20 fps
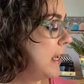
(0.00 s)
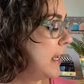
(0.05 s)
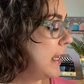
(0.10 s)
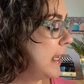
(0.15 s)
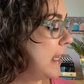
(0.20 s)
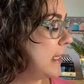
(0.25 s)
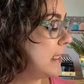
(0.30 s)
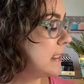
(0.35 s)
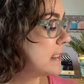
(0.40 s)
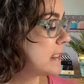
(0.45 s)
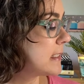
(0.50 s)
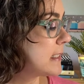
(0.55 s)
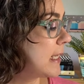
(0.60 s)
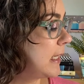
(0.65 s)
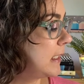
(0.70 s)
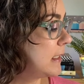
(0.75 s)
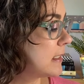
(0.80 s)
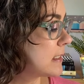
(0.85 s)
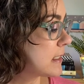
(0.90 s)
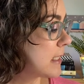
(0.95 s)
an
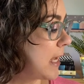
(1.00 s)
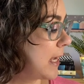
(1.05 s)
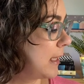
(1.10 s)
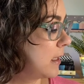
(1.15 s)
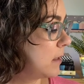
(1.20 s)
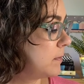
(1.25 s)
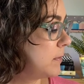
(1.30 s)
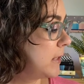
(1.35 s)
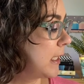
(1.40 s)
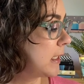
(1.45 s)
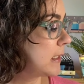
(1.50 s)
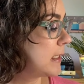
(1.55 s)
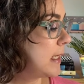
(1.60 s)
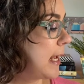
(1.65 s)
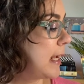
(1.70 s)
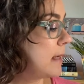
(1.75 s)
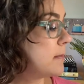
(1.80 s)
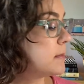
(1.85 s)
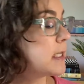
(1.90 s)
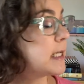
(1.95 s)
insane asylum
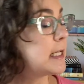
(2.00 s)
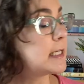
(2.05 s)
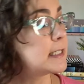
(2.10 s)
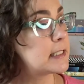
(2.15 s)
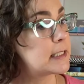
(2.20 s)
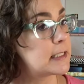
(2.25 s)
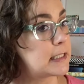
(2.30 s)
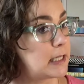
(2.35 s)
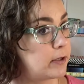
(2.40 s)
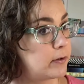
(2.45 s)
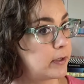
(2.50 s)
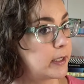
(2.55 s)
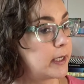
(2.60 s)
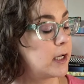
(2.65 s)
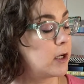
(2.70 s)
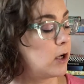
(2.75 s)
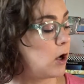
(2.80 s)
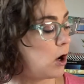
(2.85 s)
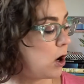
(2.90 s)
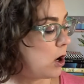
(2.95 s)
nicknamed
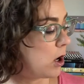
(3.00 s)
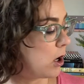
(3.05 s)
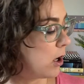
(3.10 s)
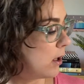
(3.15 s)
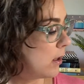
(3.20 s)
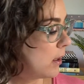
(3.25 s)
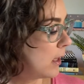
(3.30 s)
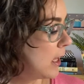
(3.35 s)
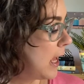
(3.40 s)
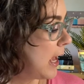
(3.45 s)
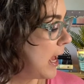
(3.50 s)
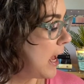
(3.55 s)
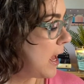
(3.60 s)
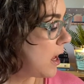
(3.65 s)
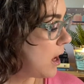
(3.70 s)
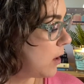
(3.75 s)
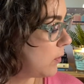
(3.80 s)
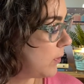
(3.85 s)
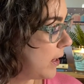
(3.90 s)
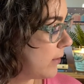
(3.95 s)
Hysteria Hall.
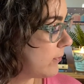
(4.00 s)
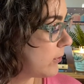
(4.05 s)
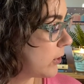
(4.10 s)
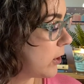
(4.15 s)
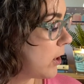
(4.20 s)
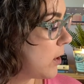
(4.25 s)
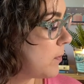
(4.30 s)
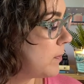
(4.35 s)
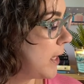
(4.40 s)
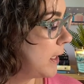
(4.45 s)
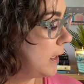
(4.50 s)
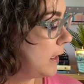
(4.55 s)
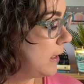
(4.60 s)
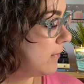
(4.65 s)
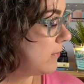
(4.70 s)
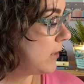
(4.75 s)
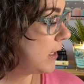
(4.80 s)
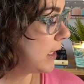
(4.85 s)
However, many of the